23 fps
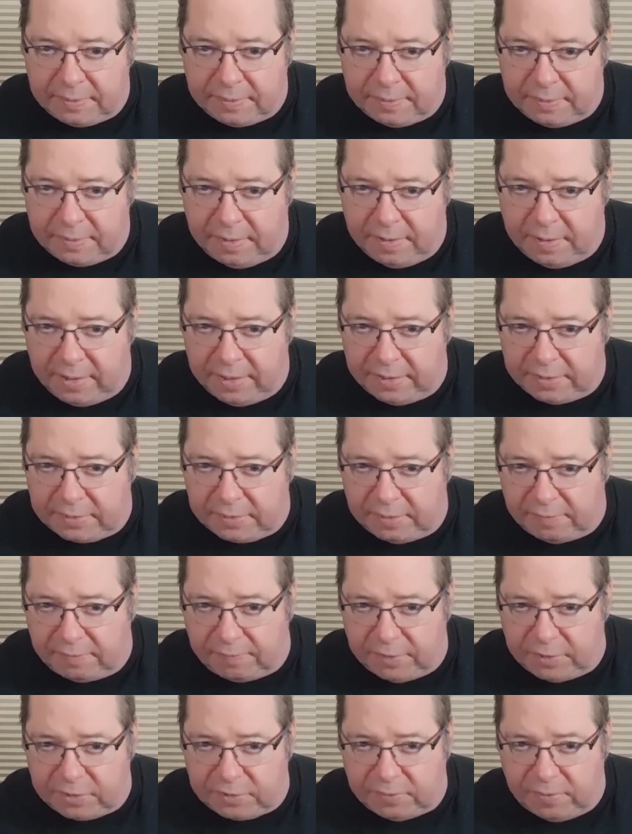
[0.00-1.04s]
All right, so the
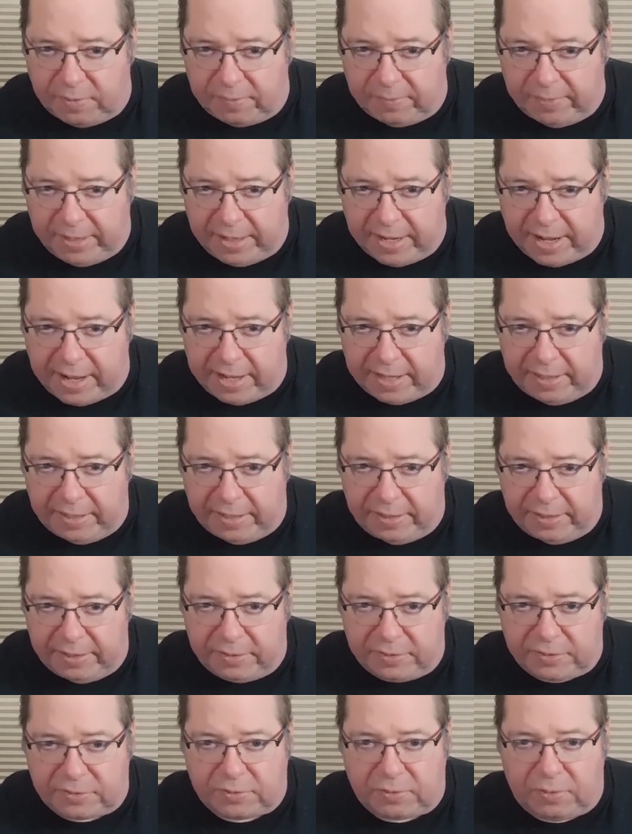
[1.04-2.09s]
first one we got
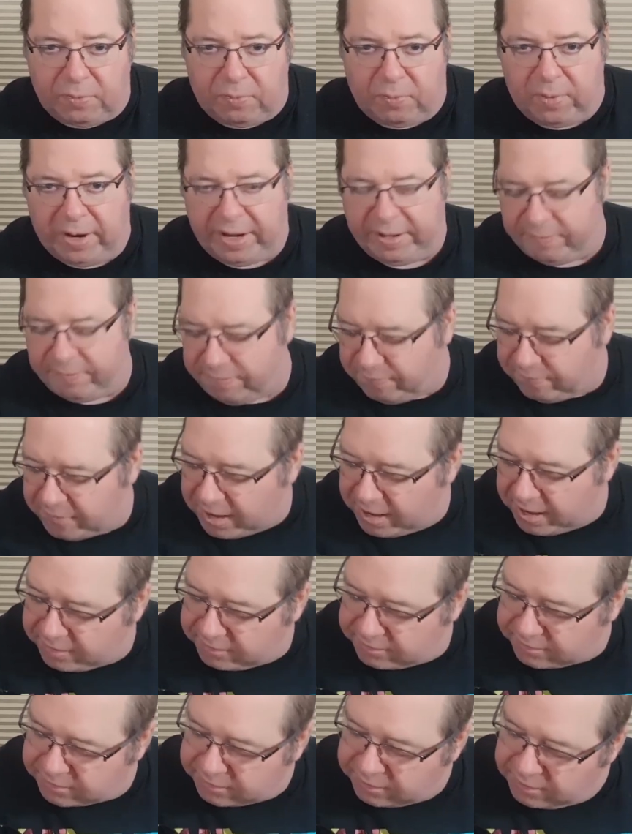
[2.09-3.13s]
is White
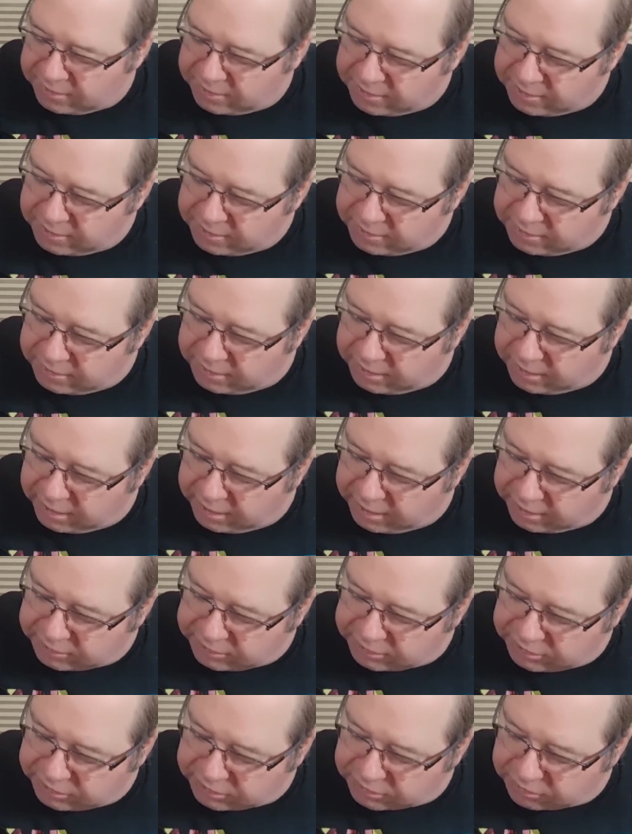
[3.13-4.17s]
Fox.
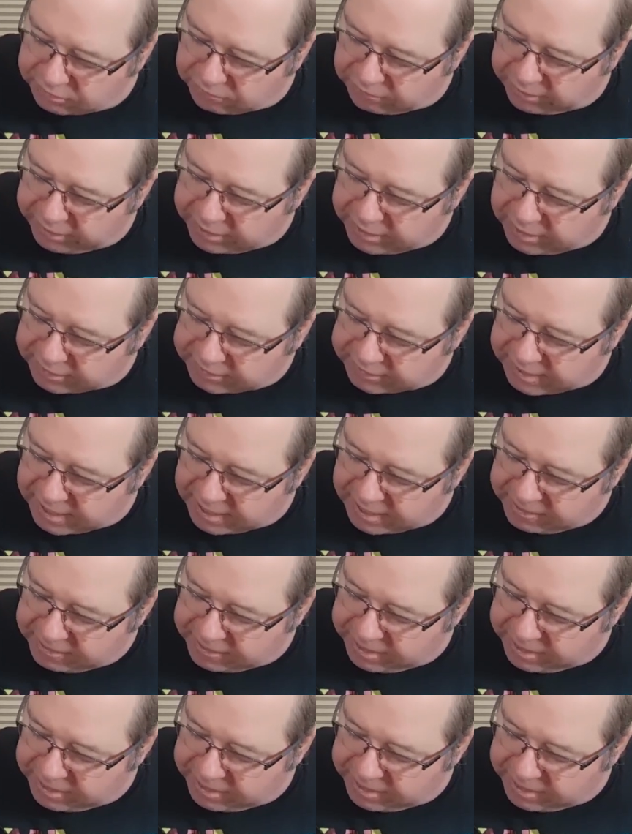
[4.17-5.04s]
She's a 3-cost ally,